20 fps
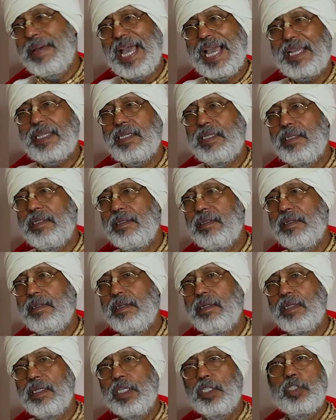back.
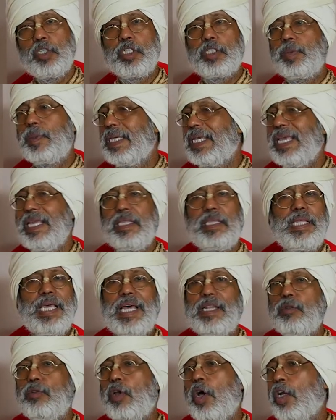Krishna speaking, they
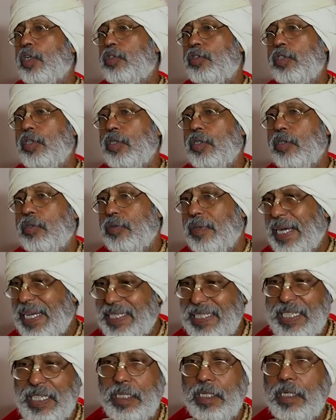are not
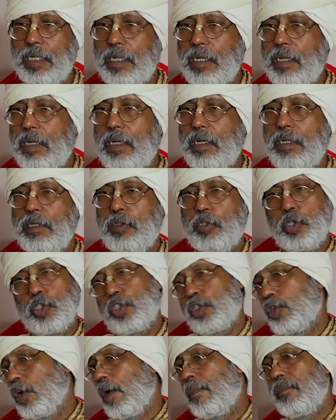ready to
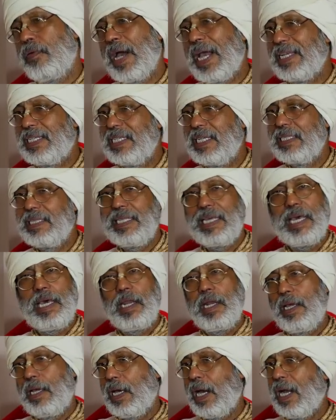stop fighting. They
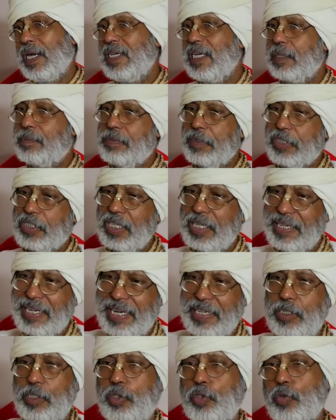are 100%
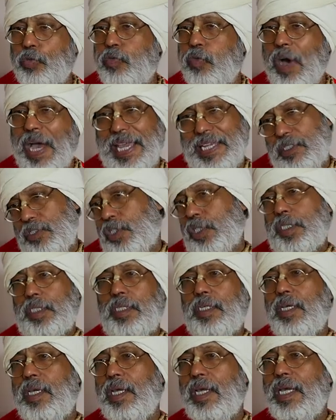ready to fight.
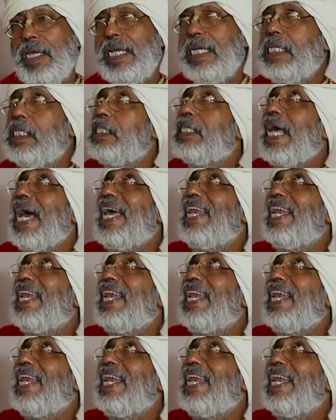It is the